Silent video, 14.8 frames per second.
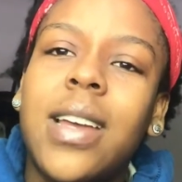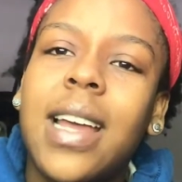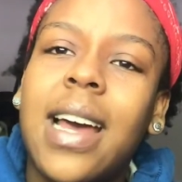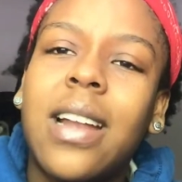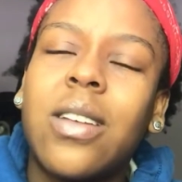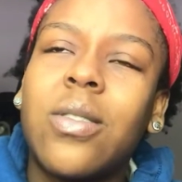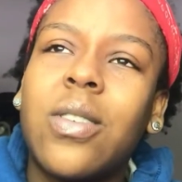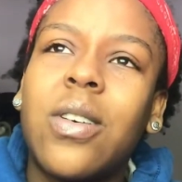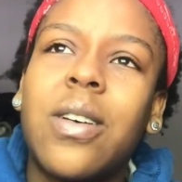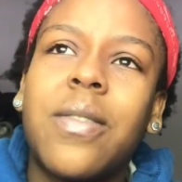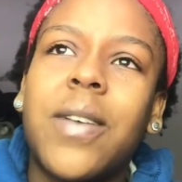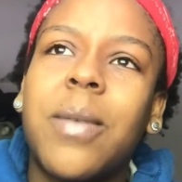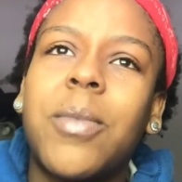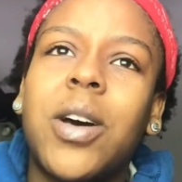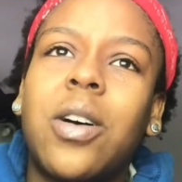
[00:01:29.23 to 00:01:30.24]
and I don't know
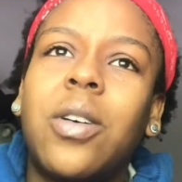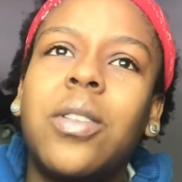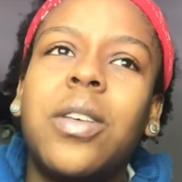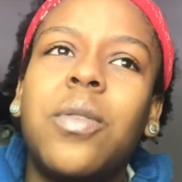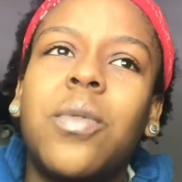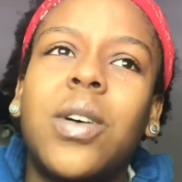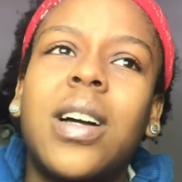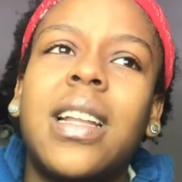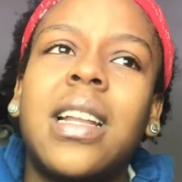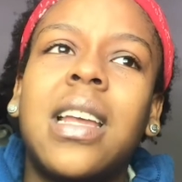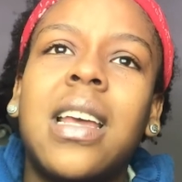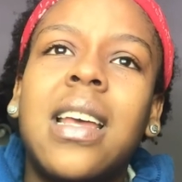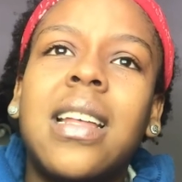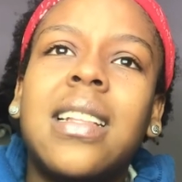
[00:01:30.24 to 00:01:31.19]
if I'm the only one